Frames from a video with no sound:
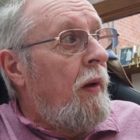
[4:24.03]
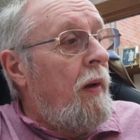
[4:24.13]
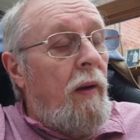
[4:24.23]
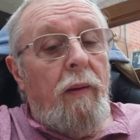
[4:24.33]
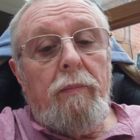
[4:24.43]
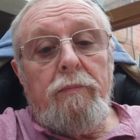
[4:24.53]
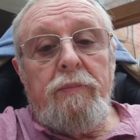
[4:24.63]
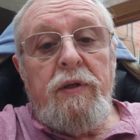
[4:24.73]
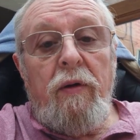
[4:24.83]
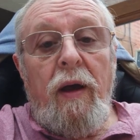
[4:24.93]
So
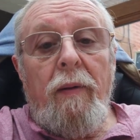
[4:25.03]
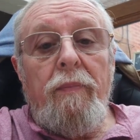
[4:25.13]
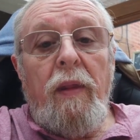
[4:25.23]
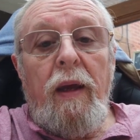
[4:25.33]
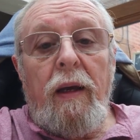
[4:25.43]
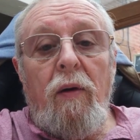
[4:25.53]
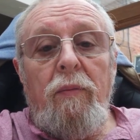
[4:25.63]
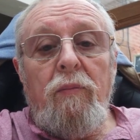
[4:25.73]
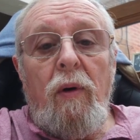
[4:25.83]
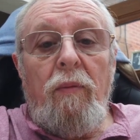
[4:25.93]
yeah, there you go.
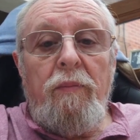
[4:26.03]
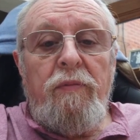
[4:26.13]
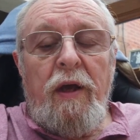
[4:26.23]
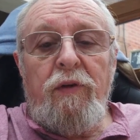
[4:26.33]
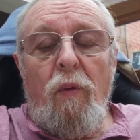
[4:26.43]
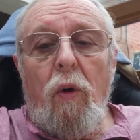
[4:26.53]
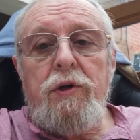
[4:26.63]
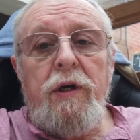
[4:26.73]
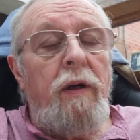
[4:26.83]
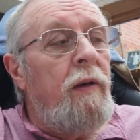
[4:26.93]
Well, thanks for
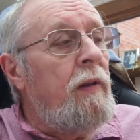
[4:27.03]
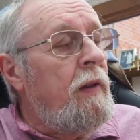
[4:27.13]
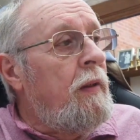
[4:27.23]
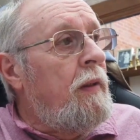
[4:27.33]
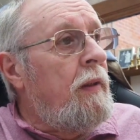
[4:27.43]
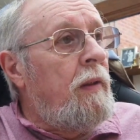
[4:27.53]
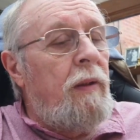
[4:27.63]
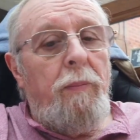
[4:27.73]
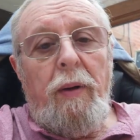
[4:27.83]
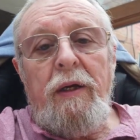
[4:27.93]
watching.
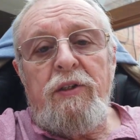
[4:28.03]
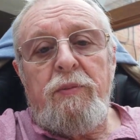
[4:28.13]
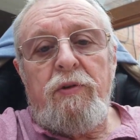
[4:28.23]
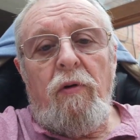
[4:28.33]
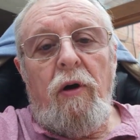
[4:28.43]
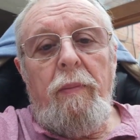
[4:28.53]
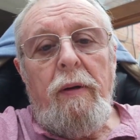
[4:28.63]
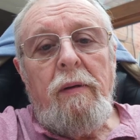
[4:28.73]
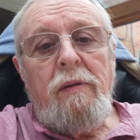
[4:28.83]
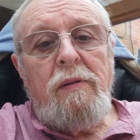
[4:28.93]
Please subscribe
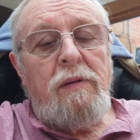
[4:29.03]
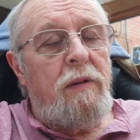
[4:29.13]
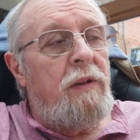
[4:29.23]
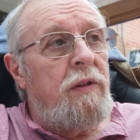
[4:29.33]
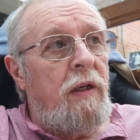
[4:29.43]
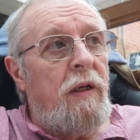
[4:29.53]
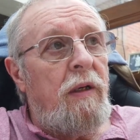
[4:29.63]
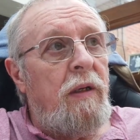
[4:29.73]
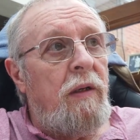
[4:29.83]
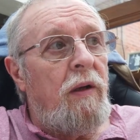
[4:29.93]
and
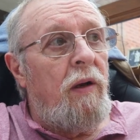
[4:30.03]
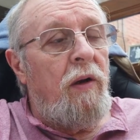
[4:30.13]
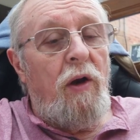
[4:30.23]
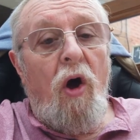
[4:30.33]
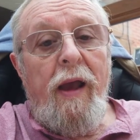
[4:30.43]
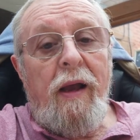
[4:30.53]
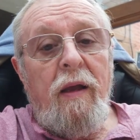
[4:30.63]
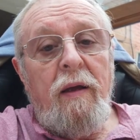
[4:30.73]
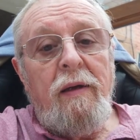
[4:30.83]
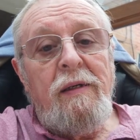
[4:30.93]
like.
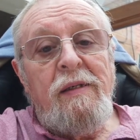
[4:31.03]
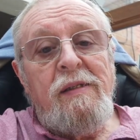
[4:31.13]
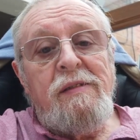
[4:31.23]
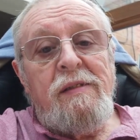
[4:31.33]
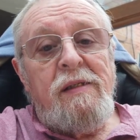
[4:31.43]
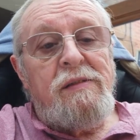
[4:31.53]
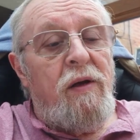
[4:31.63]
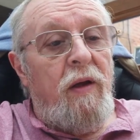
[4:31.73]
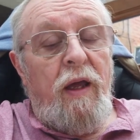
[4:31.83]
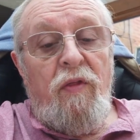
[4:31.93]

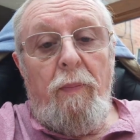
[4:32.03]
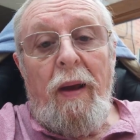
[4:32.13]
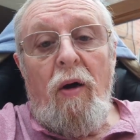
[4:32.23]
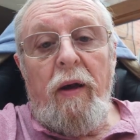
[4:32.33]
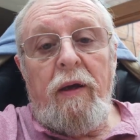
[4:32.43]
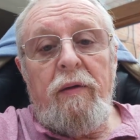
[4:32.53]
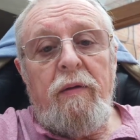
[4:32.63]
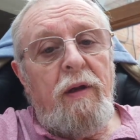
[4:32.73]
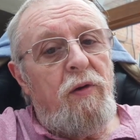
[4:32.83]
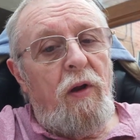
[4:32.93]
Hit the bell icon,
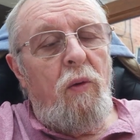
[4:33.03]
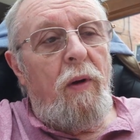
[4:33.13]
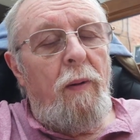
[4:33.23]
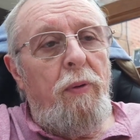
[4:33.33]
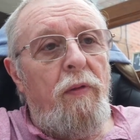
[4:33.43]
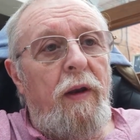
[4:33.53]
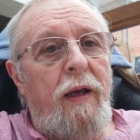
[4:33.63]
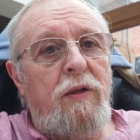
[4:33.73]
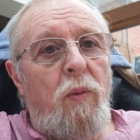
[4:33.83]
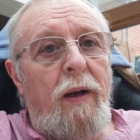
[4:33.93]
then you know when I put the
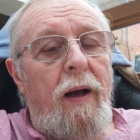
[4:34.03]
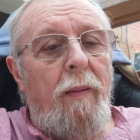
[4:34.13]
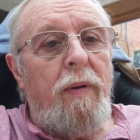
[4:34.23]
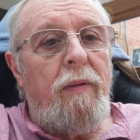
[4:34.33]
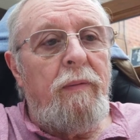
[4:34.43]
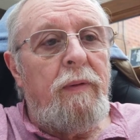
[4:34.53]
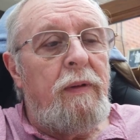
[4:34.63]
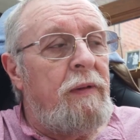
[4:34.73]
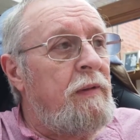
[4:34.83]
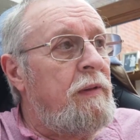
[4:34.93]
next one up,
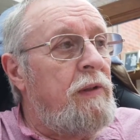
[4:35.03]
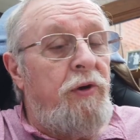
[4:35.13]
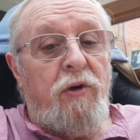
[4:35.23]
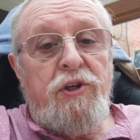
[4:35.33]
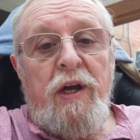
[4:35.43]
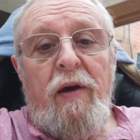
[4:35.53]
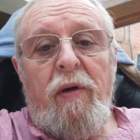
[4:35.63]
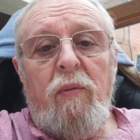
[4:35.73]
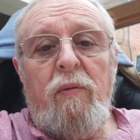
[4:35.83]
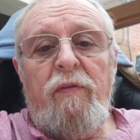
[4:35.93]
and you can share
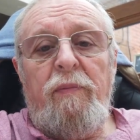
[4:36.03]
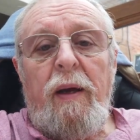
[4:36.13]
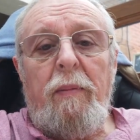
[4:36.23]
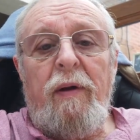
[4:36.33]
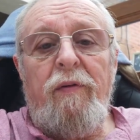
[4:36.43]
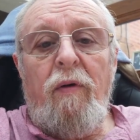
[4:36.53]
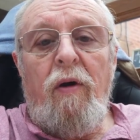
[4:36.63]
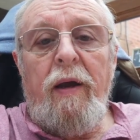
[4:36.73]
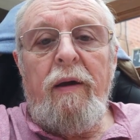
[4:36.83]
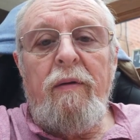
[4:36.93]
it with people if you
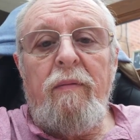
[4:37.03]
like.